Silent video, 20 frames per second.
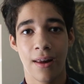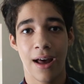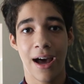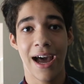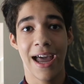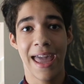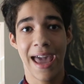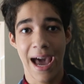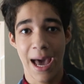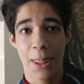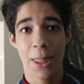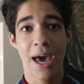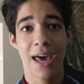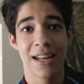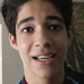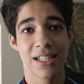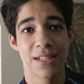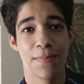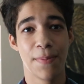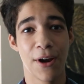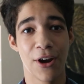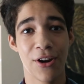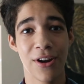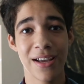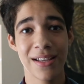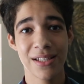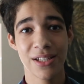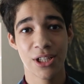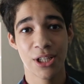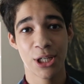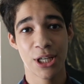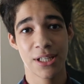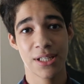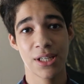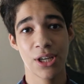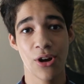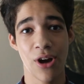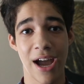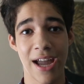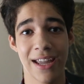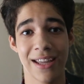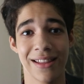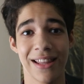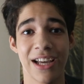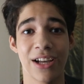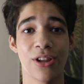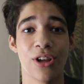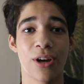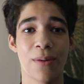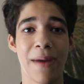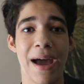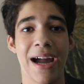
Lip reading: I had that experience, just so I can like look